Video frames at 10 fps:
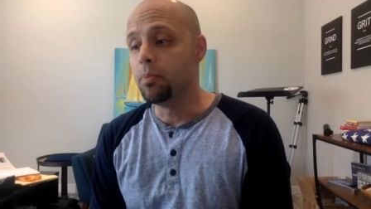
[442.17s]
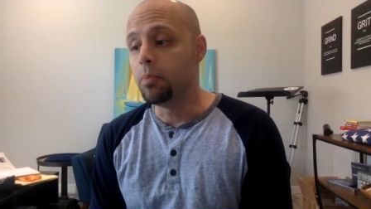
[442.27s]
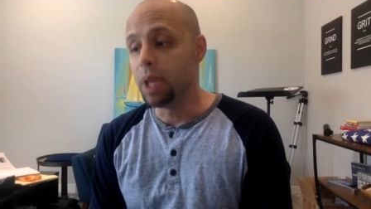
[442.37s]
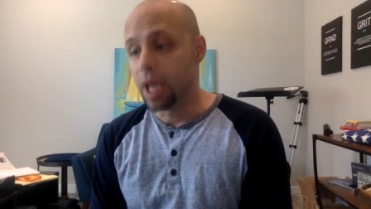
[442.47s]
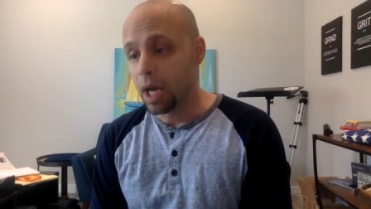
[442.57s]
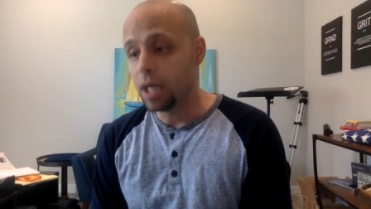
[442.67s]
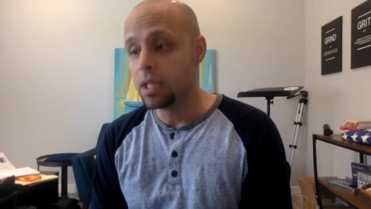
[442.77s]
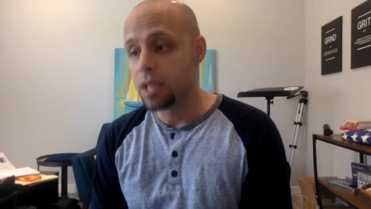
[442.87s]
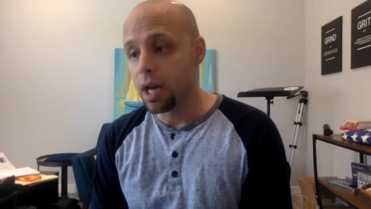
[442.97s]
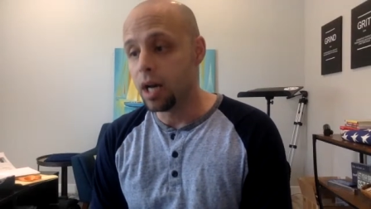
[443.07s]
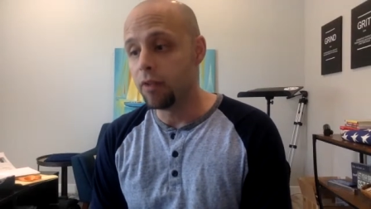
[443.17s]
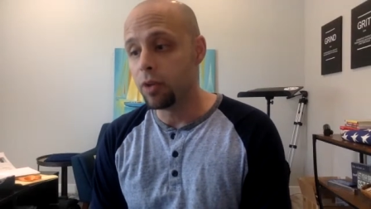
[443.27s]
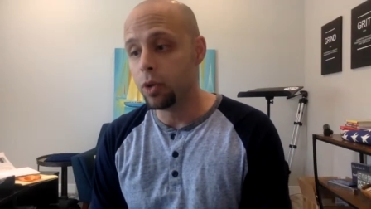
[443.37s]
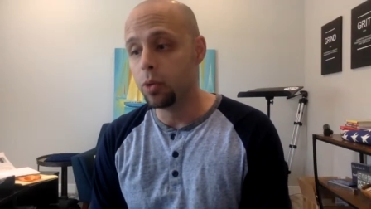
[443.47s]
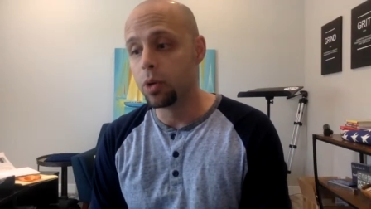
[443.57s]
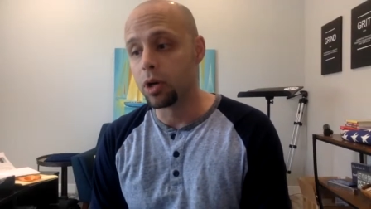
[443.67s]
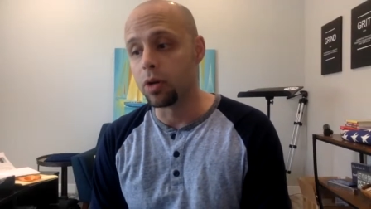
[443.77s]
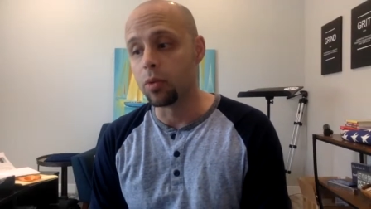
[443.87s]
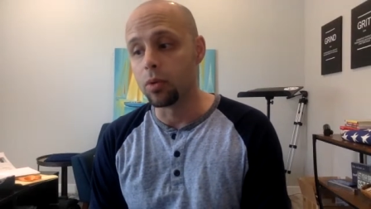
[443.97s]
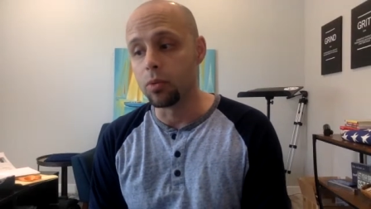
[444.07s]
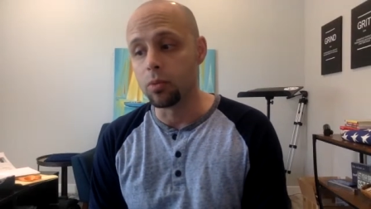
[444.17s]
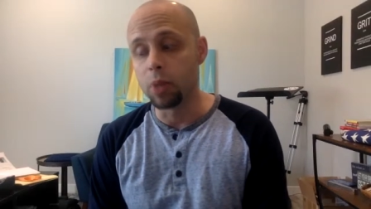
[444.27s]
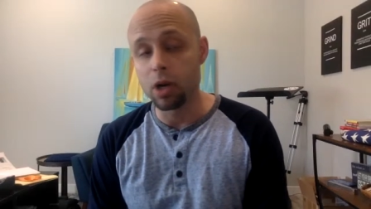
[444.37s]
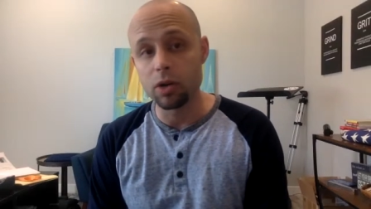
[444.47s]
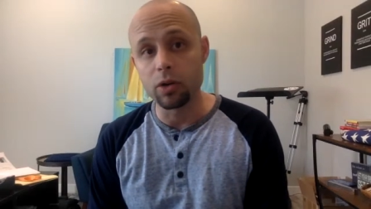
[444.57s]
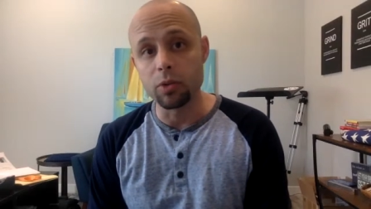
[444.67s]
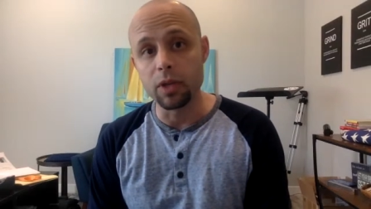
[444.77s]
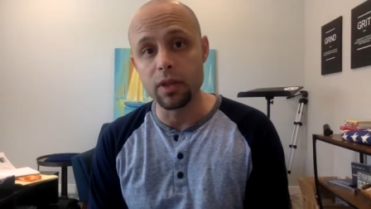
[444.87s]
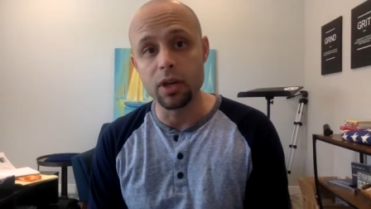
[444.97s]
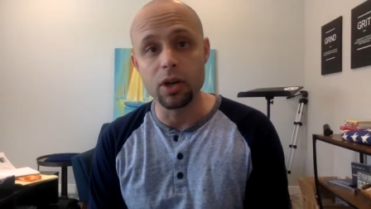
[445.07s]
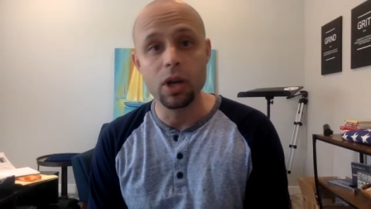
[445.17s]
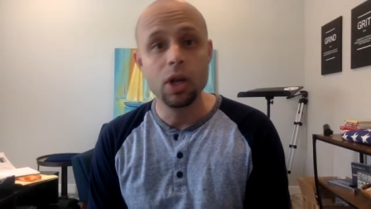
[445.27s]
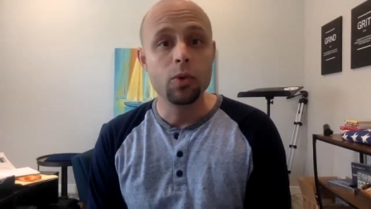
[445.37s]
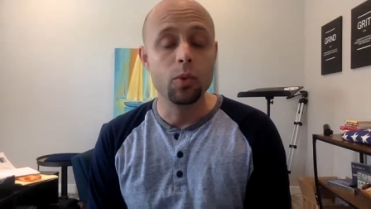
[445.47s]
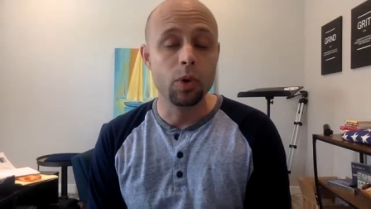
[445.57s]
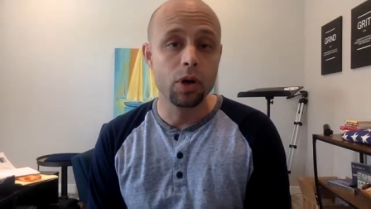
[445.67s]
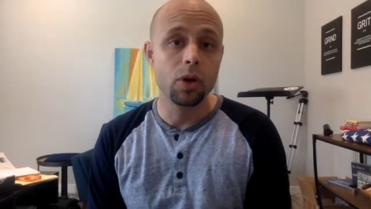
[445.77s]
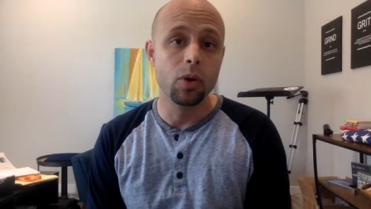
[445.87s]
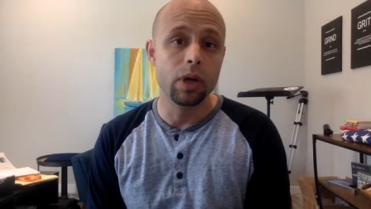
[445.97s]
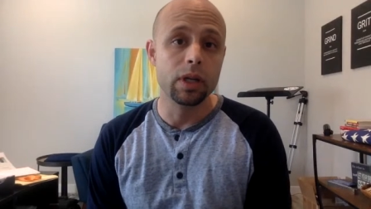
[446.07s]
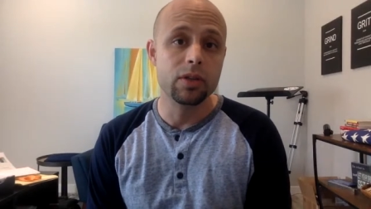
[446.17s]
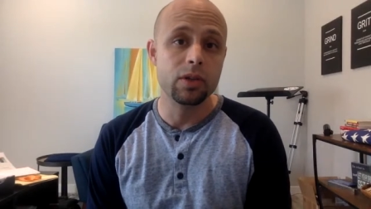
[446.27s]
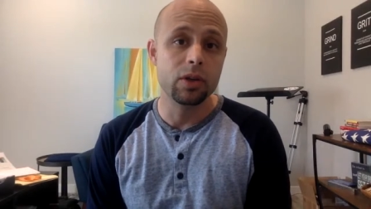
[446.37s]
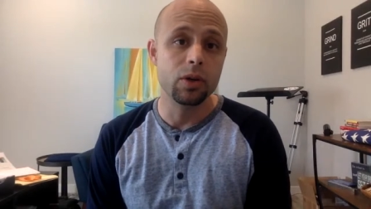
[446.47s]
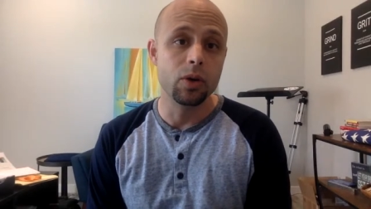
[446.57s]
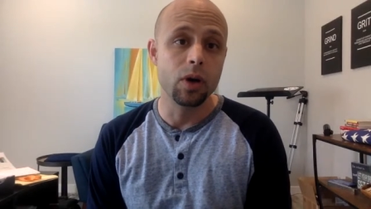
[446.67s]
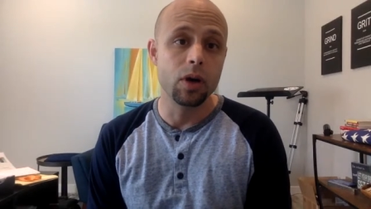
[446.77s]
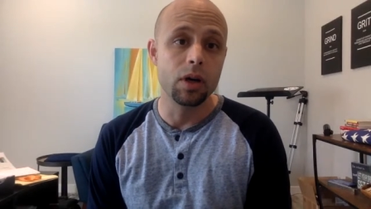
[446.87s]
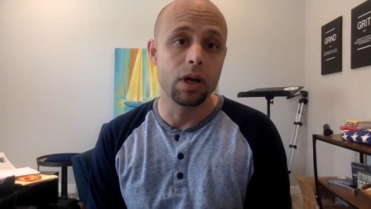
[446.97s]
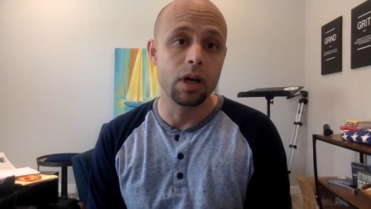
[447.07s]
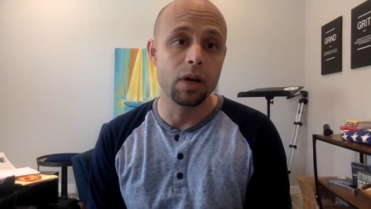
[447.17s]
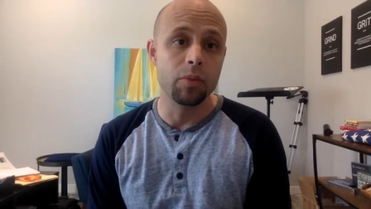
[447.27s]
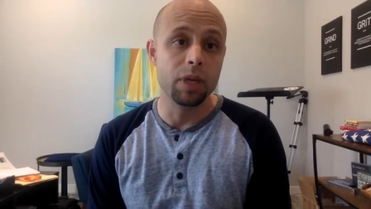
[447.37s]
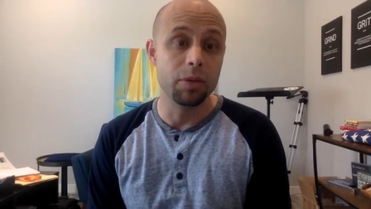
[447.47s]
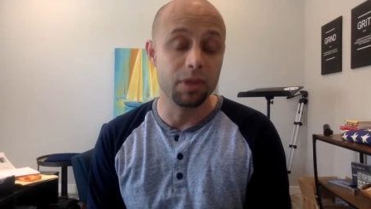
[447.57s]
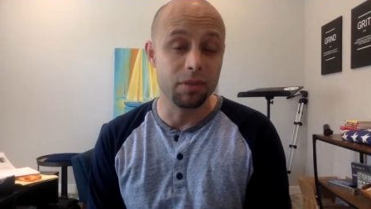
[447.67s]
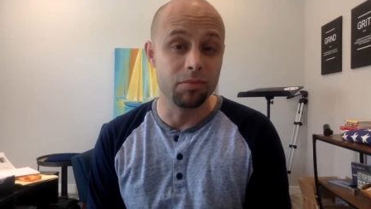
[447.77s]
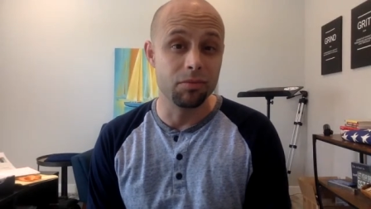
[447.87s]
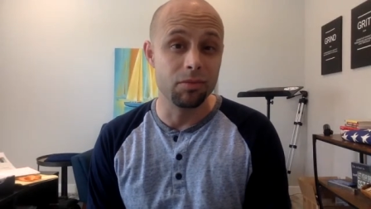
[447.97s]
Because of who we're partnered with here, we're going to be able to,